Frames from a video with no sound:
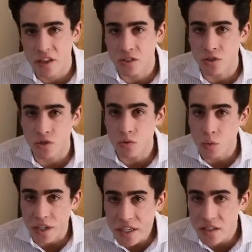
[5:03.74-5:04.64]
within two
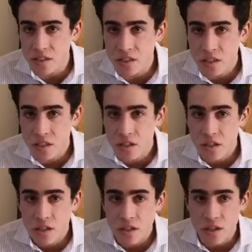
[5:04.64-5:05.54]
weeks,
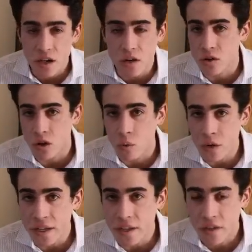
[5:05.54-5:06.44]
you know, or a
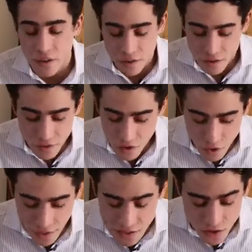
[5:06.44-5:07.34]
week, the
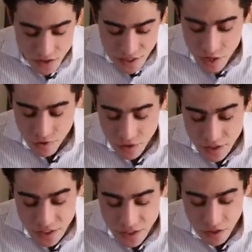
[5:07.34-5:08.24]
grains are
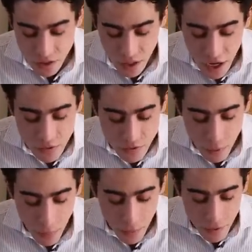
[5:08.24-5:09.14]
definitely still alive.
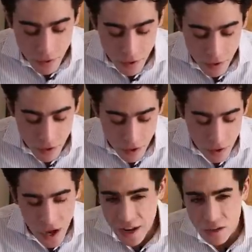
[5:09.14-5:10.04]

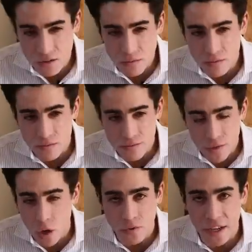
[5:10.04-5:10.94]
Uh, I don't
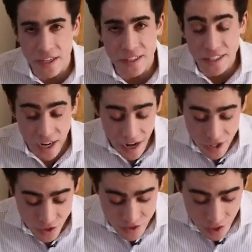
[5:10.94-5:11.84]
know if I can
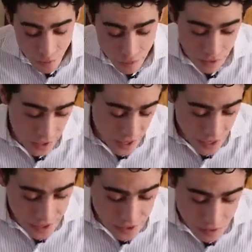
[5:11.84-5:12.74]
dehydrate them, but
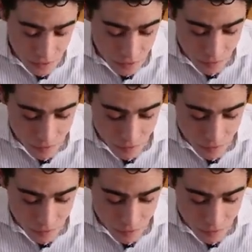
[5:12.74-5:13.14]
I, I can,